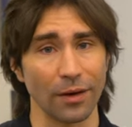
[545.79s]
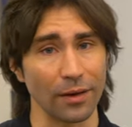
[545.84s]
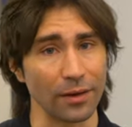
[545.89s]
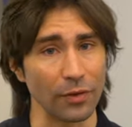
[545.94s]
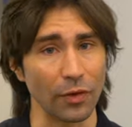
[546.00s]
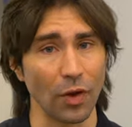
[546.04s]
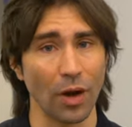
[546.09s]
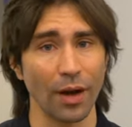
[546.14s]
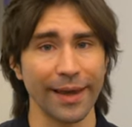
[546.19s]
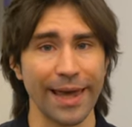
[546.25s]
on a
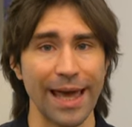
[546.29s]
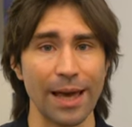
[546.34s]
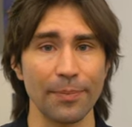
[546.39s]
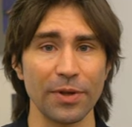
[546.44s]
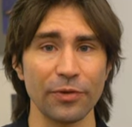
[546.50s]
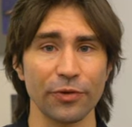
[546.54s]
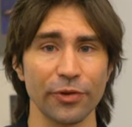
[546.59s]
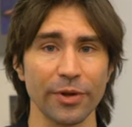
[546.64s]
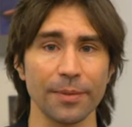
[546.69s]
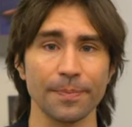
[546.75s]
long
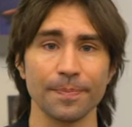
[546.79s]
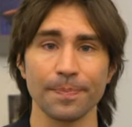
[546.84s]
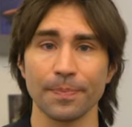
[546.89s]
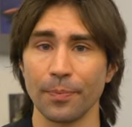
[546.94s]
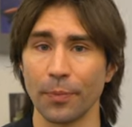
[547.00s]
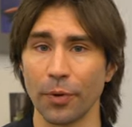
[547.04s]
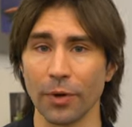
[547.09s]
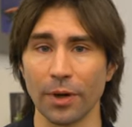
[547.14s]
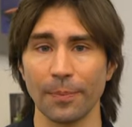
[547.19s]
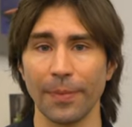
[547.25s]
camping trip,
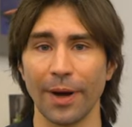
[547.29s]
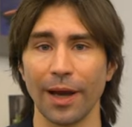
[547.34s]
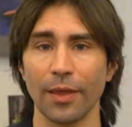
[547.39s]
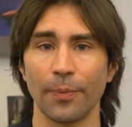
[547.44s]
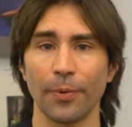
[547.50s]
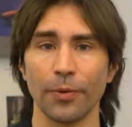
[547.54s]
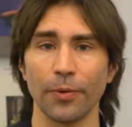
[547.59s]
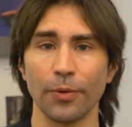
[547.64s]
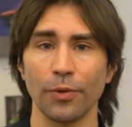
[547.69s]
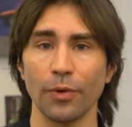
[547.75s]
put it by
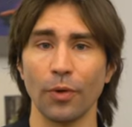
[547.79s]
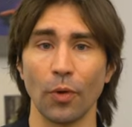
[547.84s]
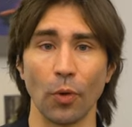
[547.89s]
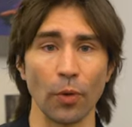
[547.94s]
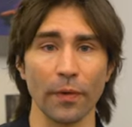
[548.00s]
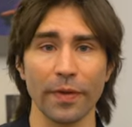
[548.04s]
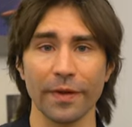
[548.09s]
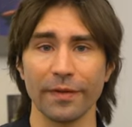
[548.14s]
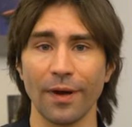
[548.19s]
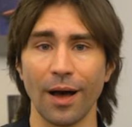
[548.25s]
the pool
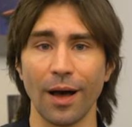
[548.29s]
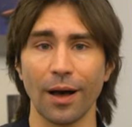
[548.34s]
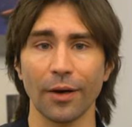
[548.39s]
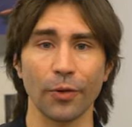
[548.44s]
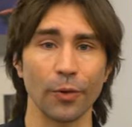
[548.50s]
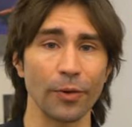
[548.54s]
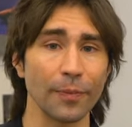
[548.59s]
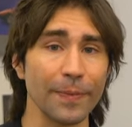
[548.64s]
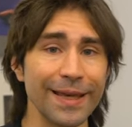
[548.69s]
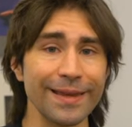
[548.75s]
or the
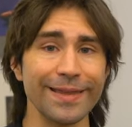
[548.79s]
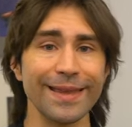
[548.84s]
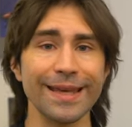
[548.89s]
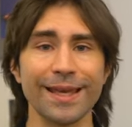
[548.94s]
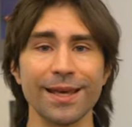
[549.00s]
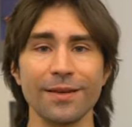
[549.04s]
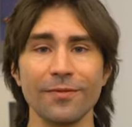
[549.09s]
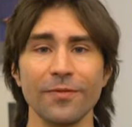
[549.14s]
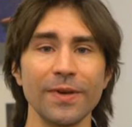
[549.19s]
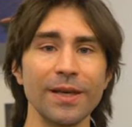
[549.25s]
dock, or be
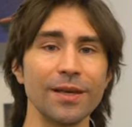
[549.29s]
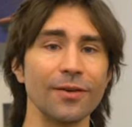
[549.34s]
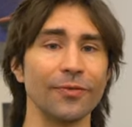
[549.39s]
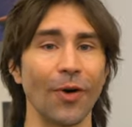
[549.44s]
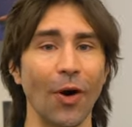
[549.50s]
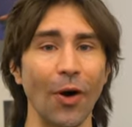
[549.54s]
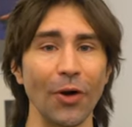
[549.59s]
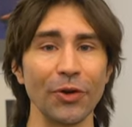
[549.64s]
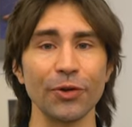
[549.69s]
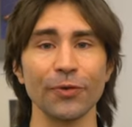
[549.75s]
the envy
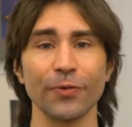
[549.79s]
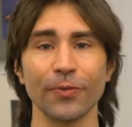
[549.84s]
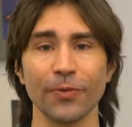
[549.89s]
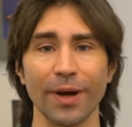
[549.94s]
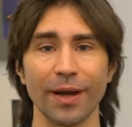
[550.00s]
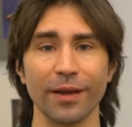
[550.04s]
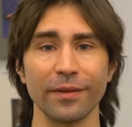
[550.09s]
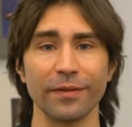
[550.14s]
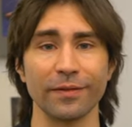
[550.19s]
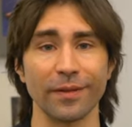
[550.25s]
of all your
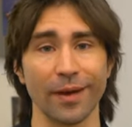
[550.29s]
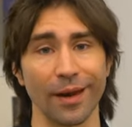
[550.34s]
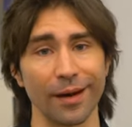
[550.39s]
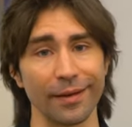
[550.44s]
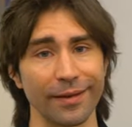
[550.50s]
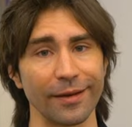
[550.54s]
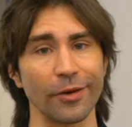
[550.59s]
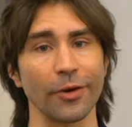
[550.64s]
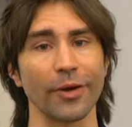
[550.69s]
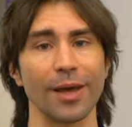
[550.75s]
friends at
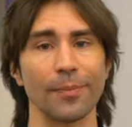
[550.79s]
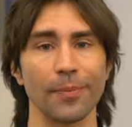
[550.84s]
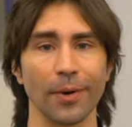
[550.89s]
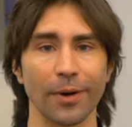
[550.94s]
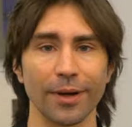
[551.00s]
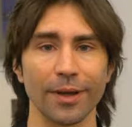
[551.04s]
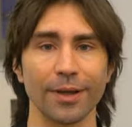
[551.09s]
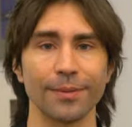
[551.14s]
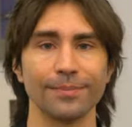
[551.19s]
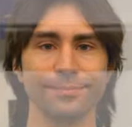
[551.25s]
a tailgate
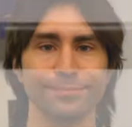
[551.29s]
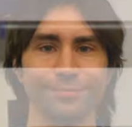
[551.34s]
party.